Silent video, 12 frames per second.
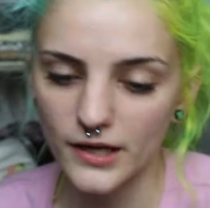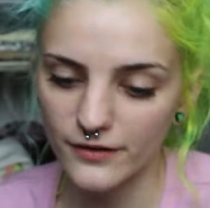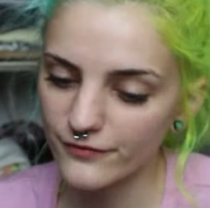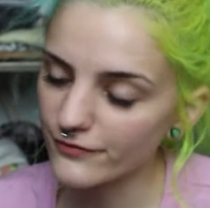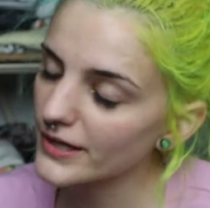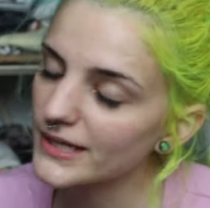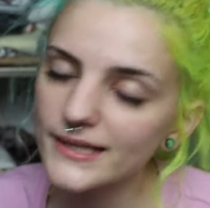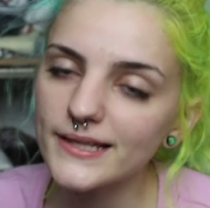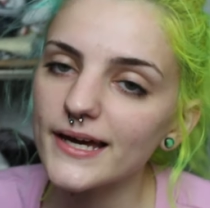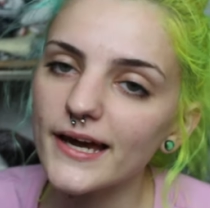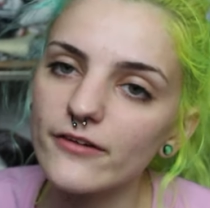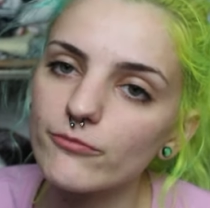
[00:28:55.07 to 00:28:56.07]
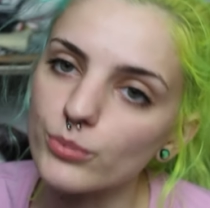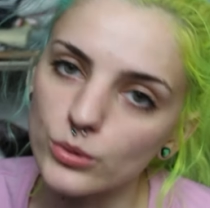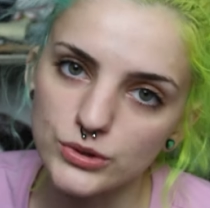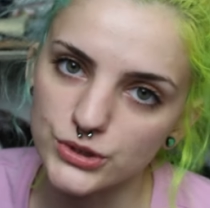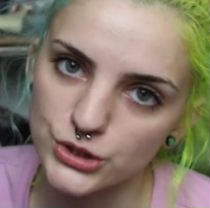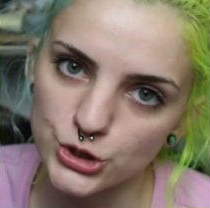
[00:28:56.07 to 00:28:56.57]
And finally, I have
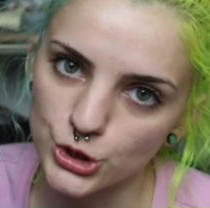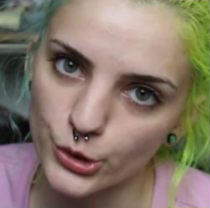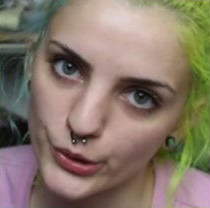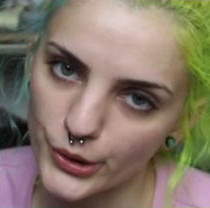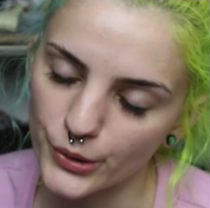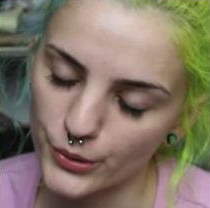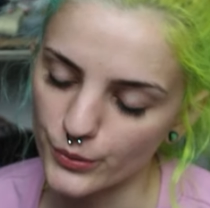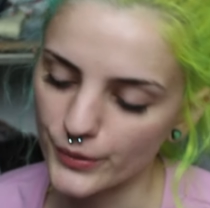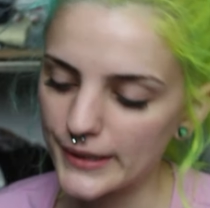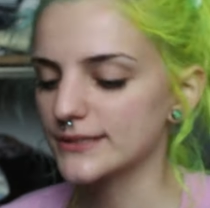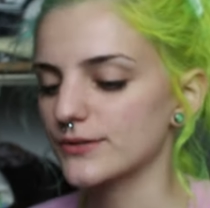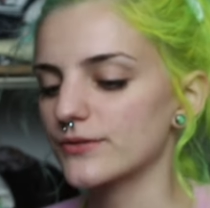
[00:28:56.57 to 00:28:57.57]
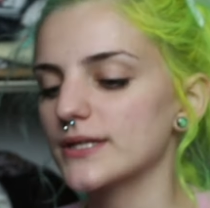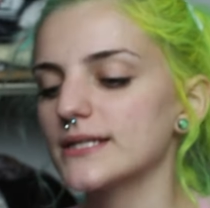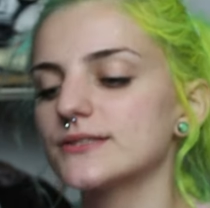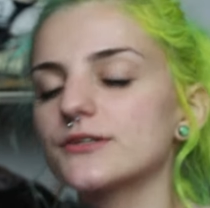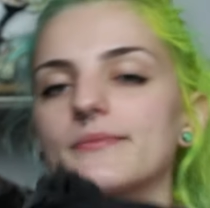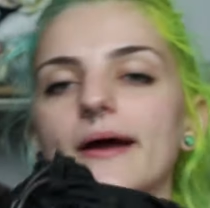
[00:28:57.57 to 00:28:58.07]
boots to show you. So
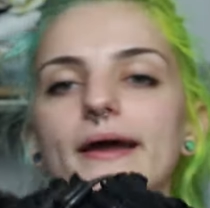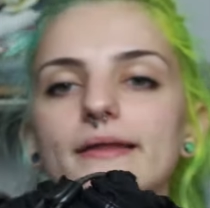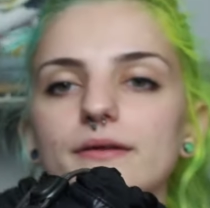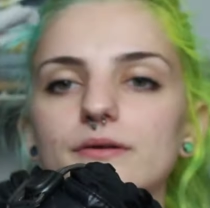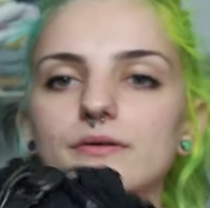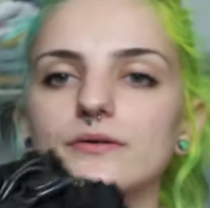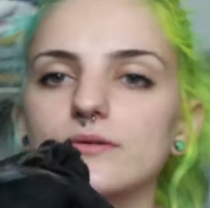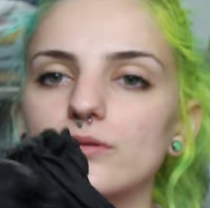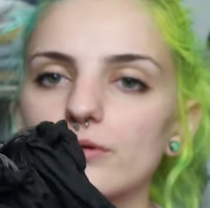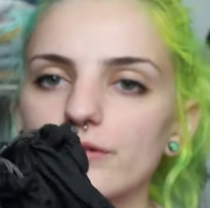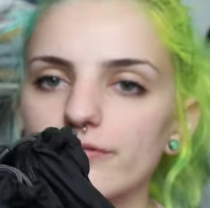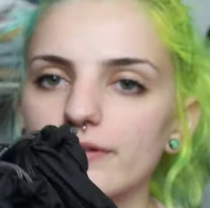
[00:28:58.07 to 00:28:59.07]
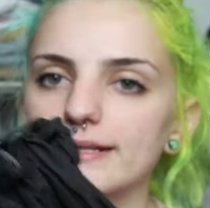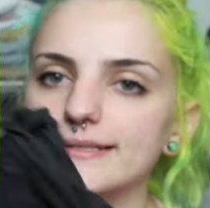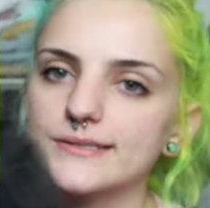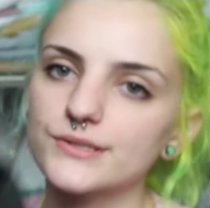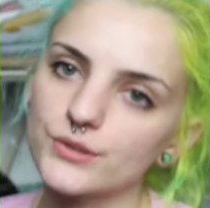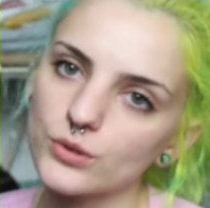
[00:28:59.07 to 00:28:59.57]
these are my little North Face
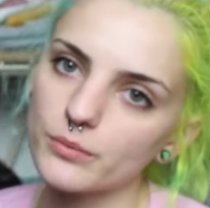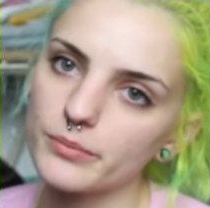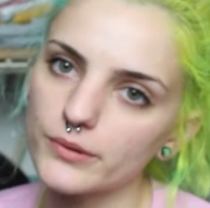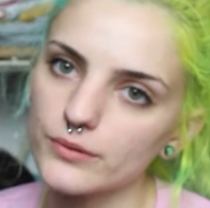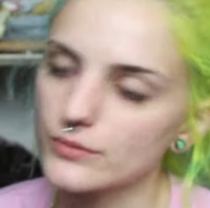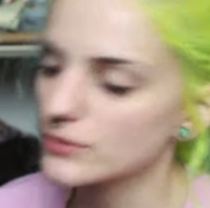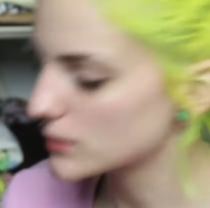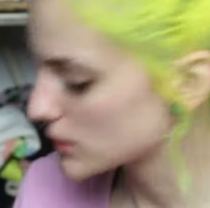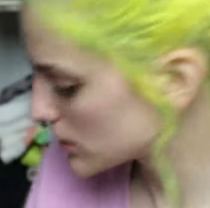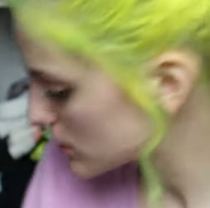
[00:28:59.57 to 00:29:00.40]
snow boots.